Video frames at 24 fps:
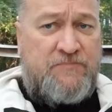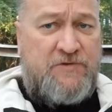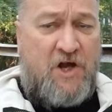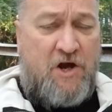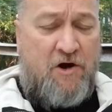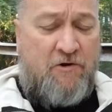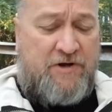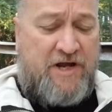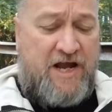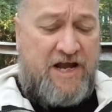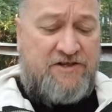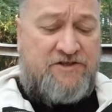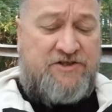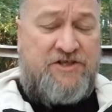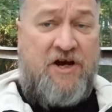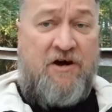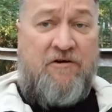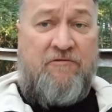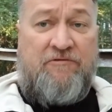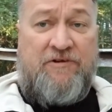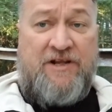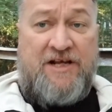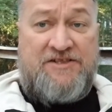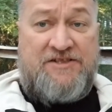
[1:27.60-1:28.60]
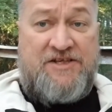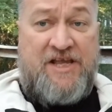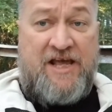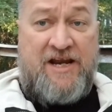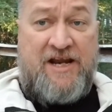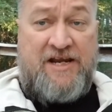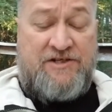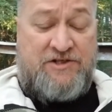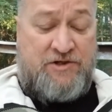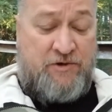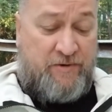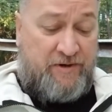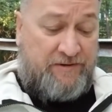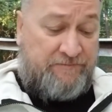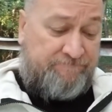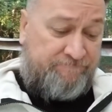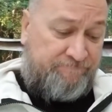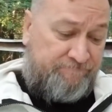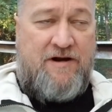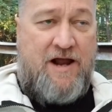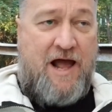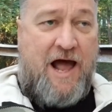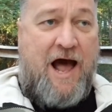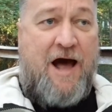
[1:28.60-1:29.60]
Okay, so let's get into it.
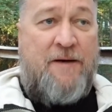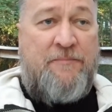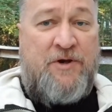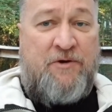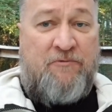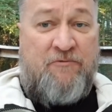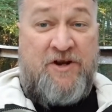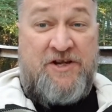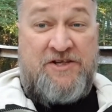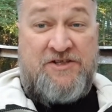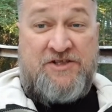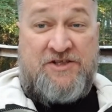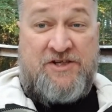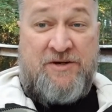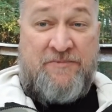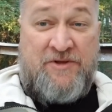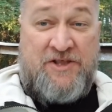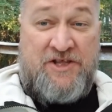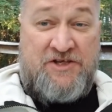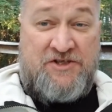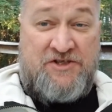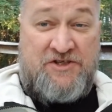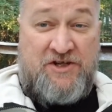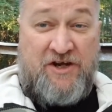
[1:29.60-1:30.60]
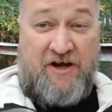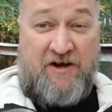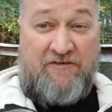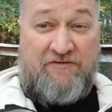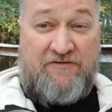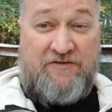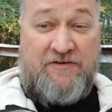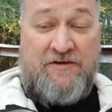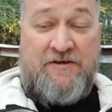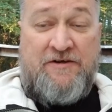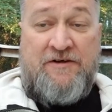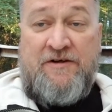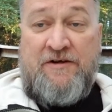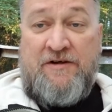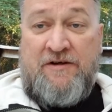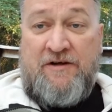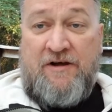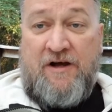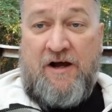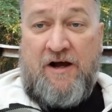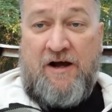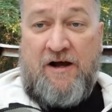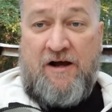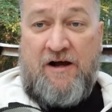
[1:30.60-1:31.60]
I'll be reading some of this stuff
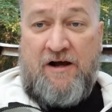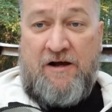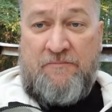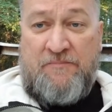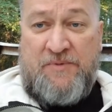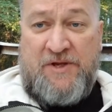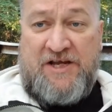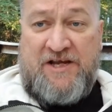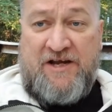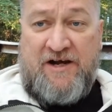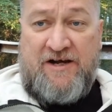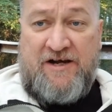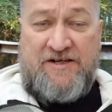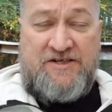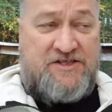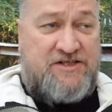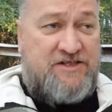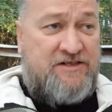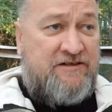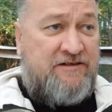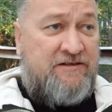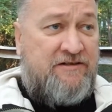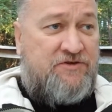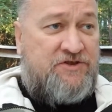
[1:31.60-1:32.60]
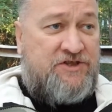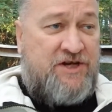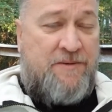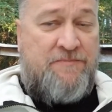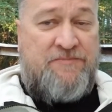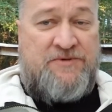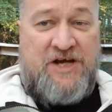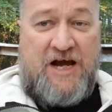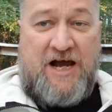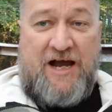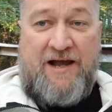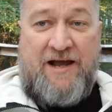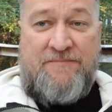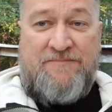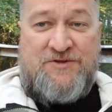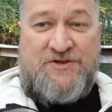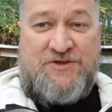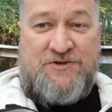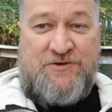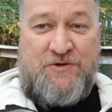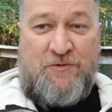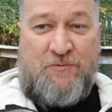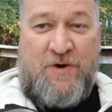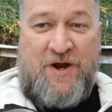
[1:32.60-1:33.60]
because
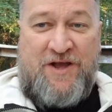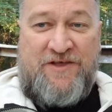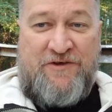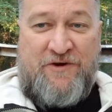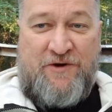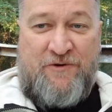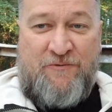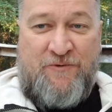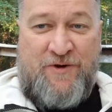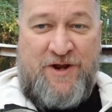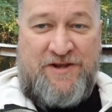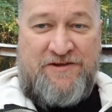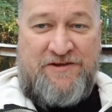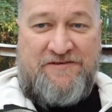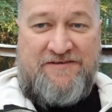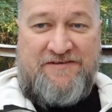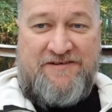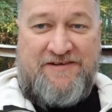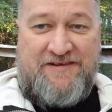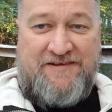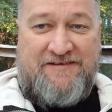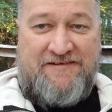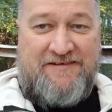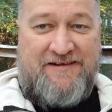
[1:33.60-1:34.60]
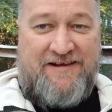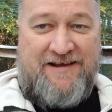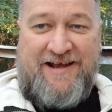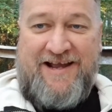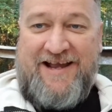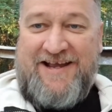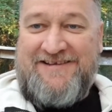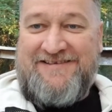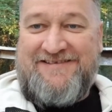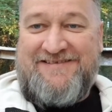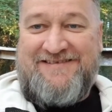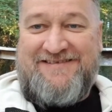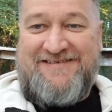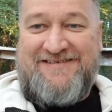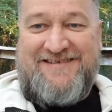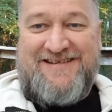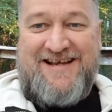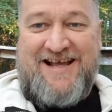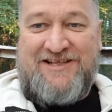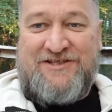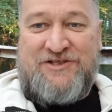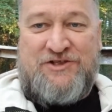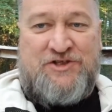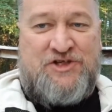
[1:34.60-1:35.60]
sometimes the way they're written,
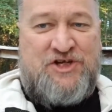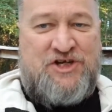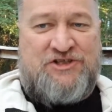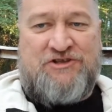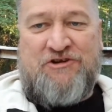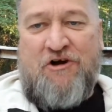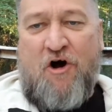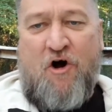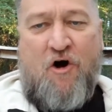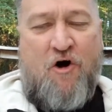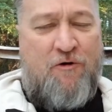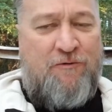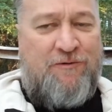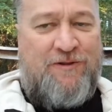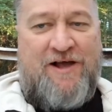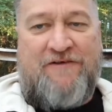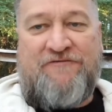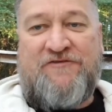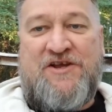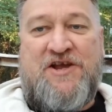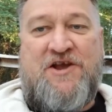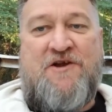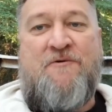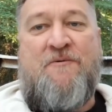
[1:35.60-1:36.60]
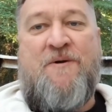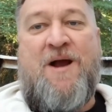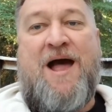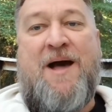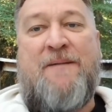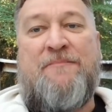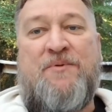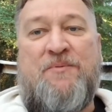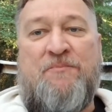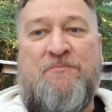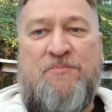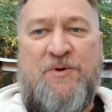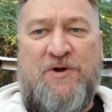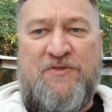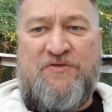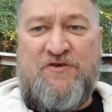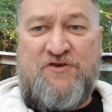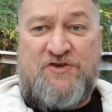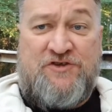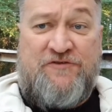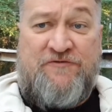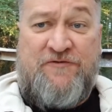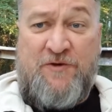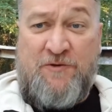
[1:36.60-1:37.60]
it's just all lefty crap. But
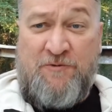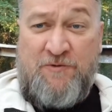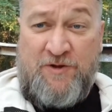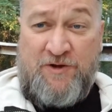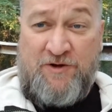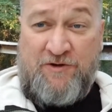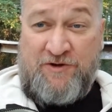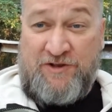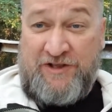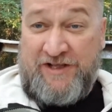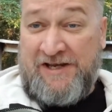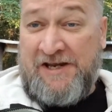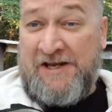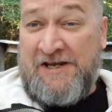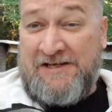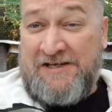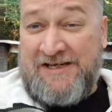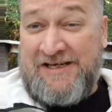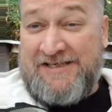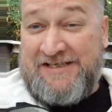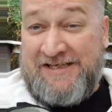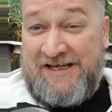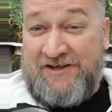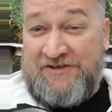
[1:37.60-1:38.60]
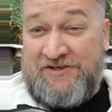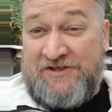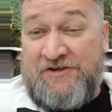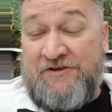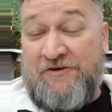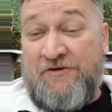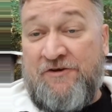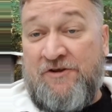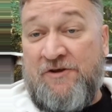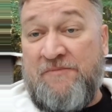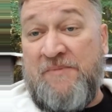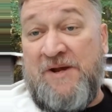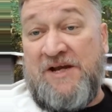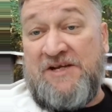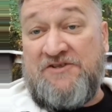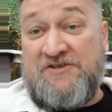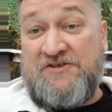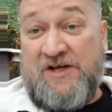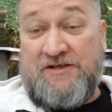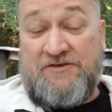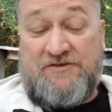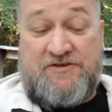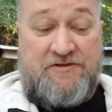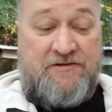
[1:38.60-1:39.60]
there's a few little gleaning details in there that make
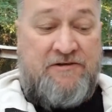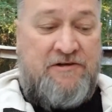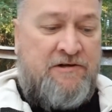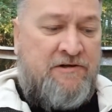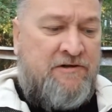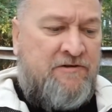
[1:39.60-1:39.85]
sense.